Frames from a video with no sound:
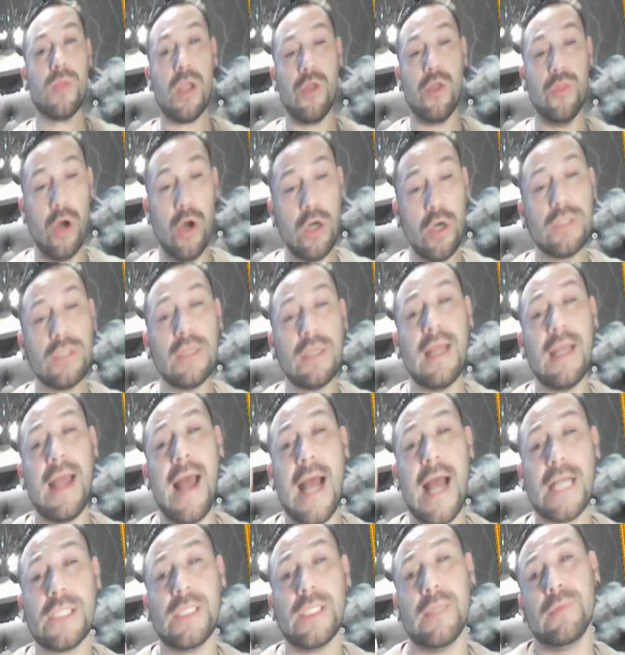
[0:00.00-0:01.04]
Those are the
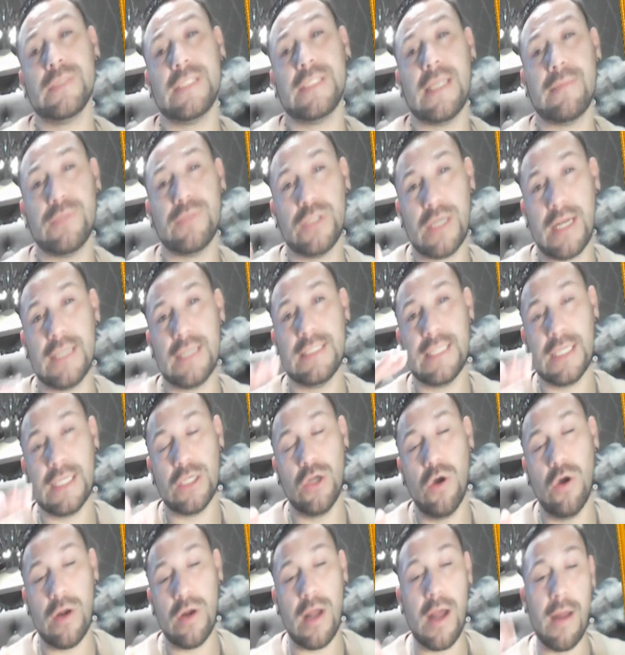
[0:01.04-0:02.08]
actionable steps you got to take
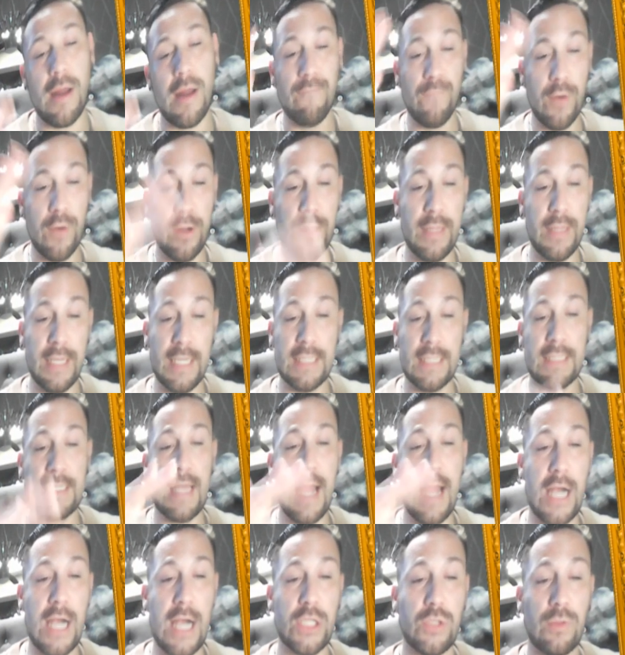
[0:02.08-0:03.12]
note on for this
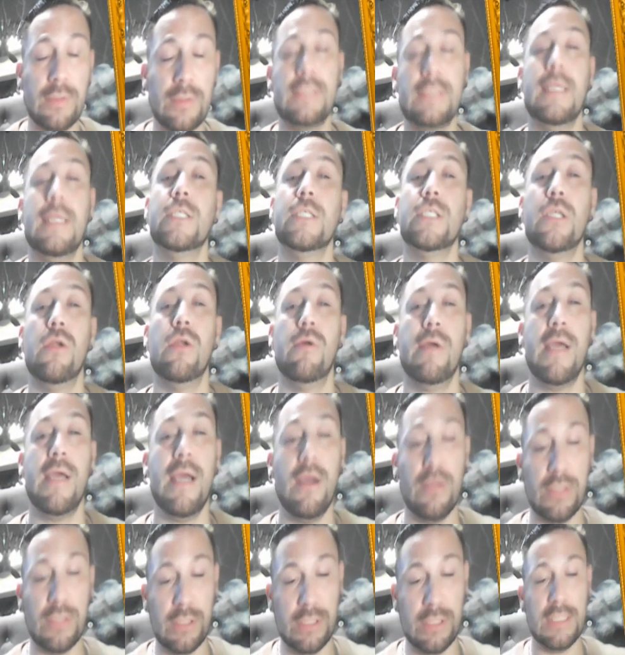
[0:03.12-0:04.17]
actual session, okay?
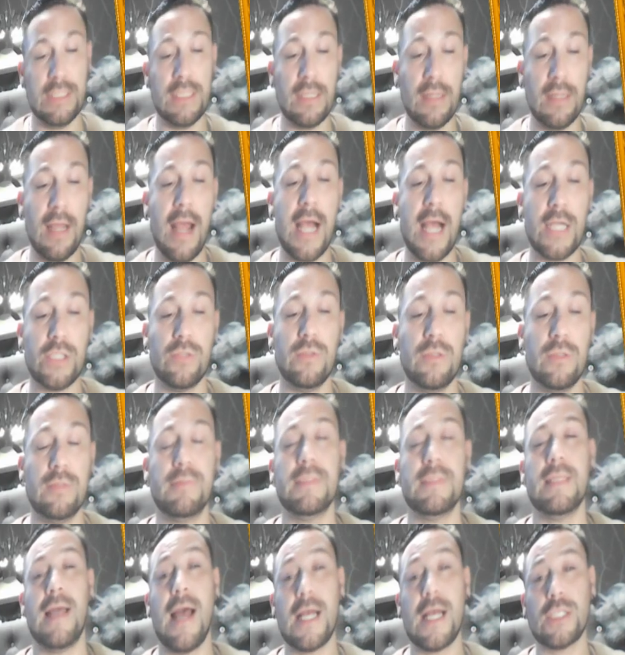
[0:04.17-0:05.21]
Because are the
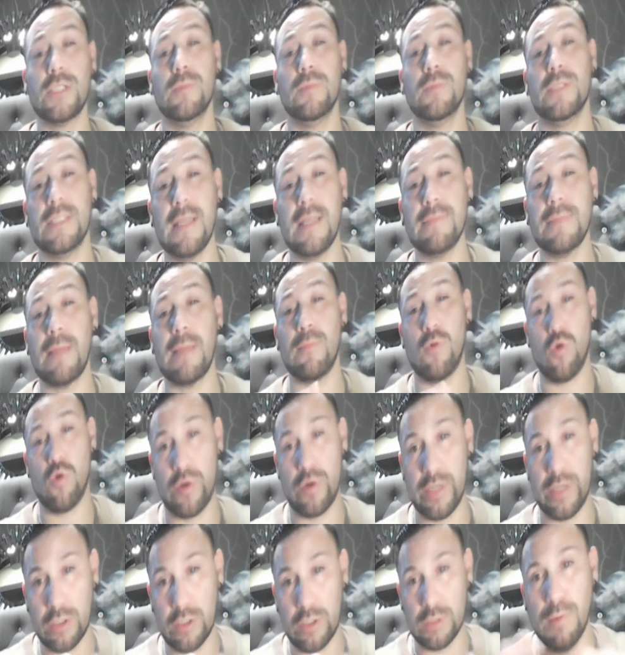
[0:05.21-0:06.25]
actionable steps. I'm
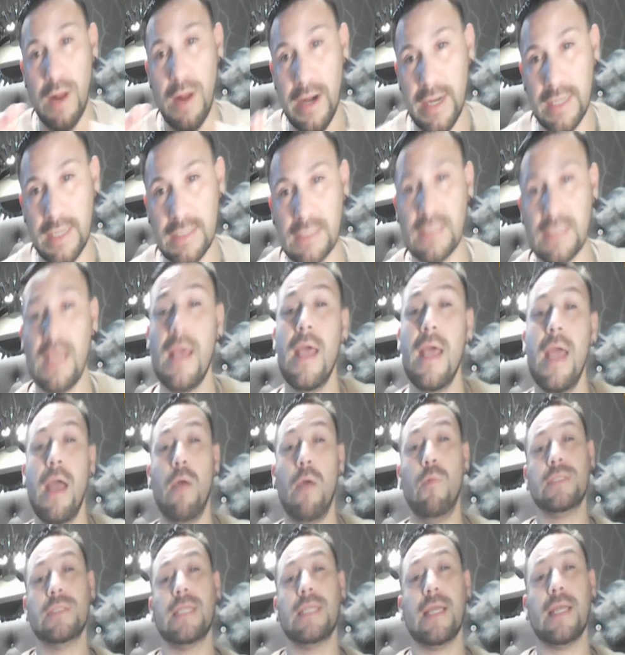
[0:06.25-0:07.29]
ordering those products, and
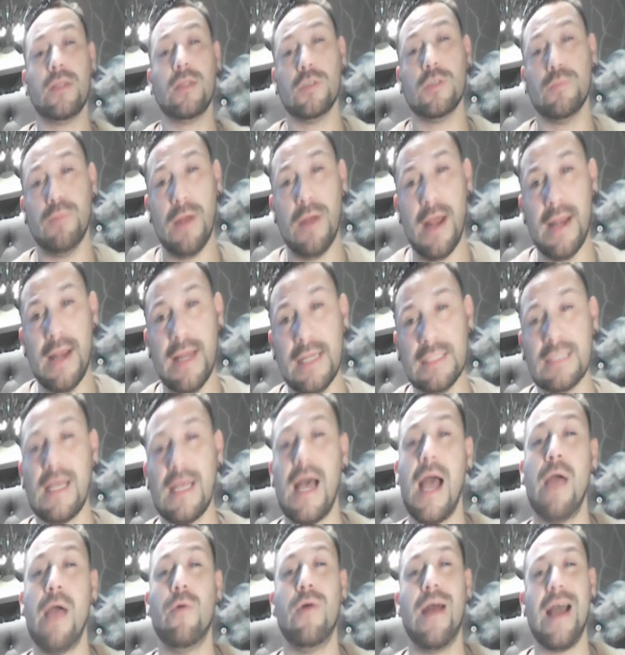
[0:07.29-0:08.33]
once I get those products,
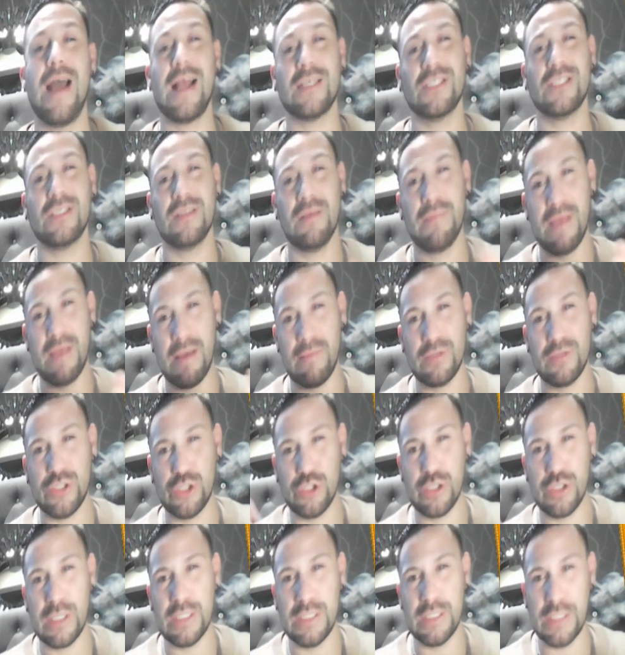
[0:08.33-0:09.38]
I will actually be able
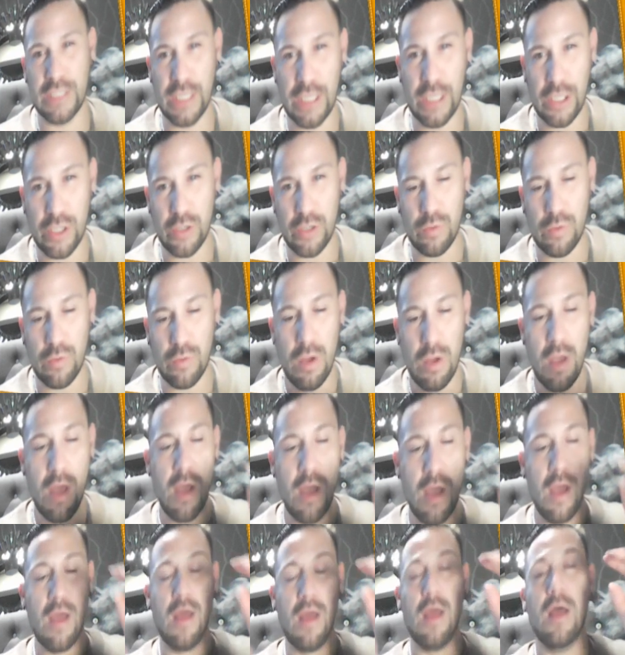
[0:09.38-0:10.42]
to continue
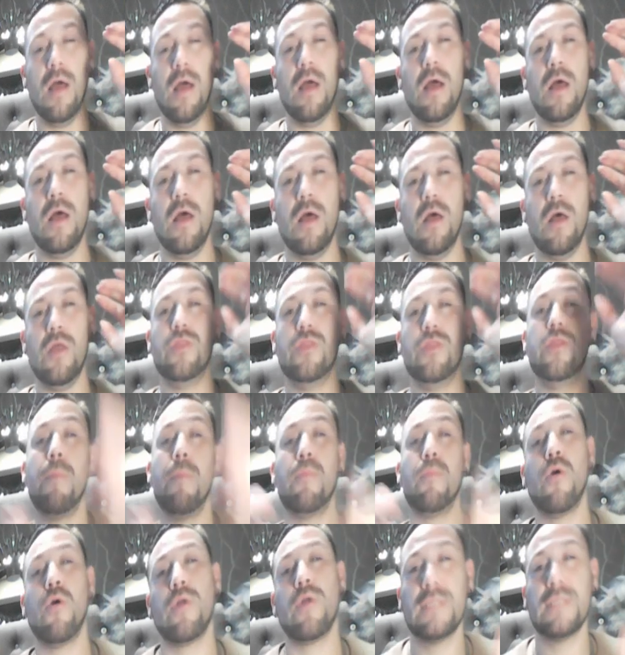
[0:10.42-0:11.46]
the
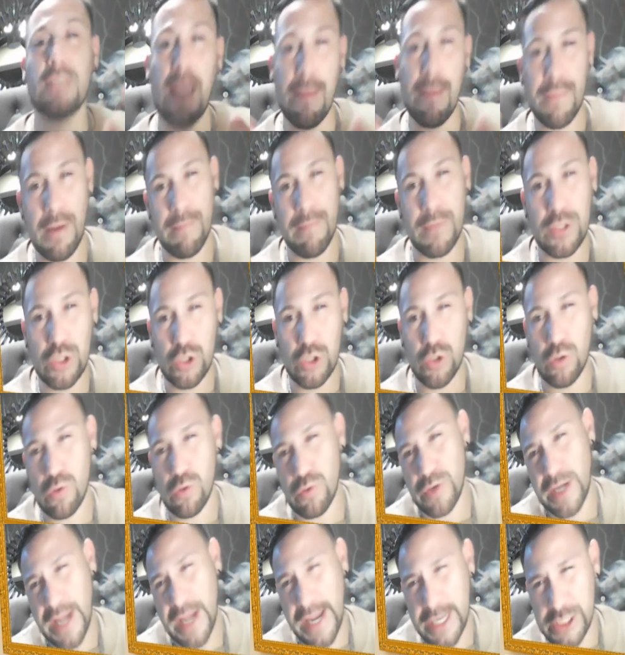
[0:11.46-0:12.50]
prototype number 2
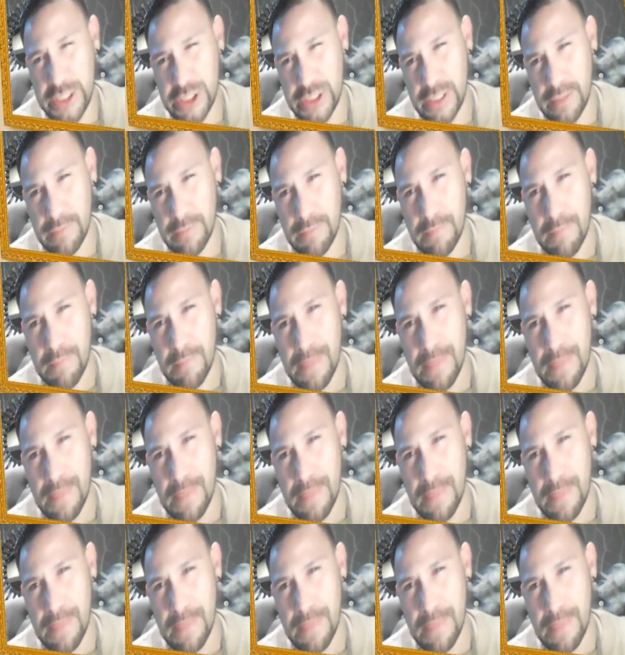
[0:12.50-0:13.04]
creation.